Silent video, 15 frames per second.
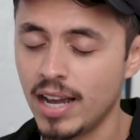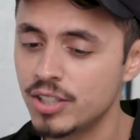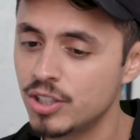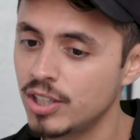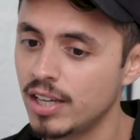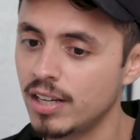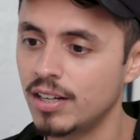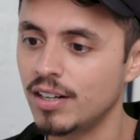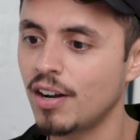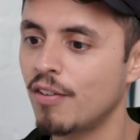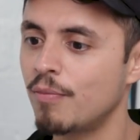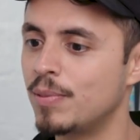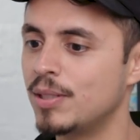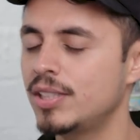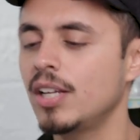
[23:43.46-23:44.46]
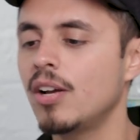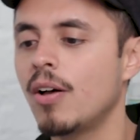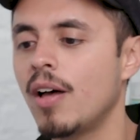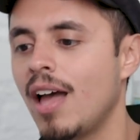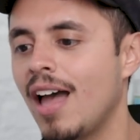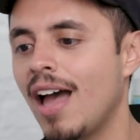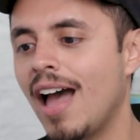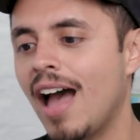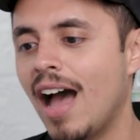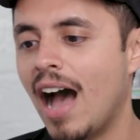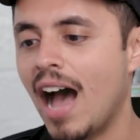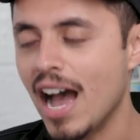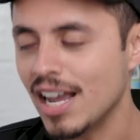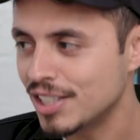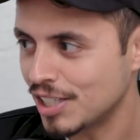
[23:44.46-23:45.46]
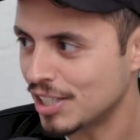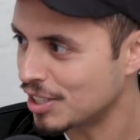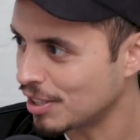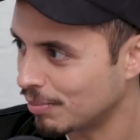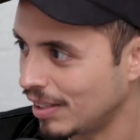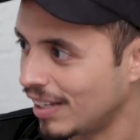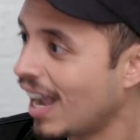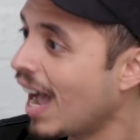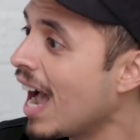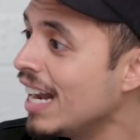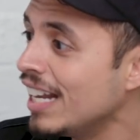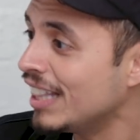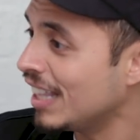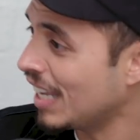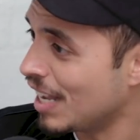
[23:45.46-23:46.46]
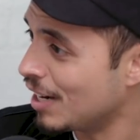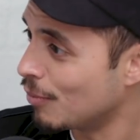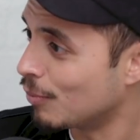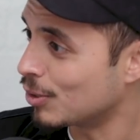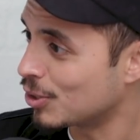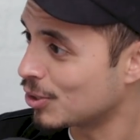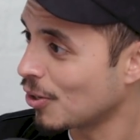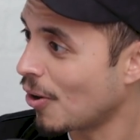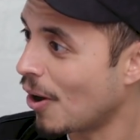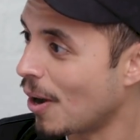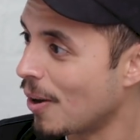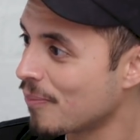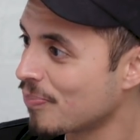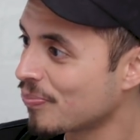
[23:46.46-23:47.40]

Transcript: educated enough, but still, I said something I didn't think anyone saw.